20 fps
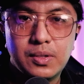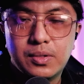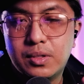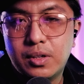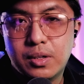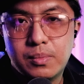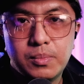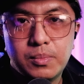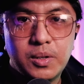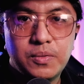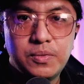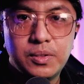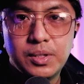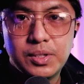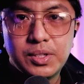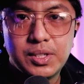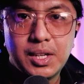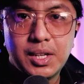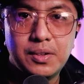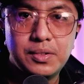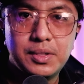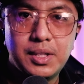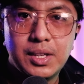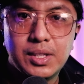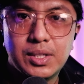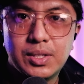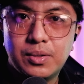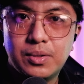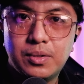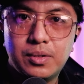It's not muffled
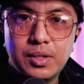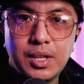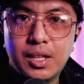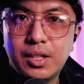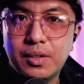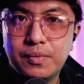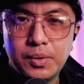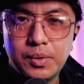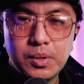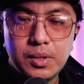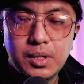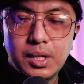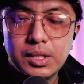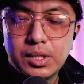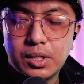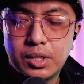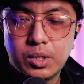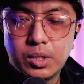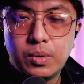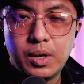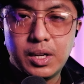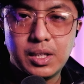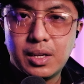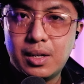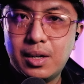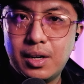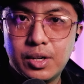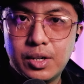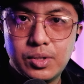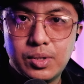sounding. So yeah, the vocals are quite
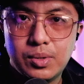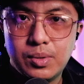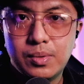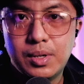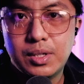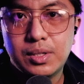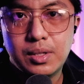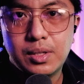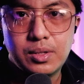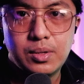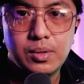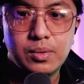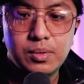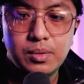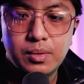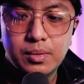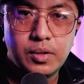clear to listen to.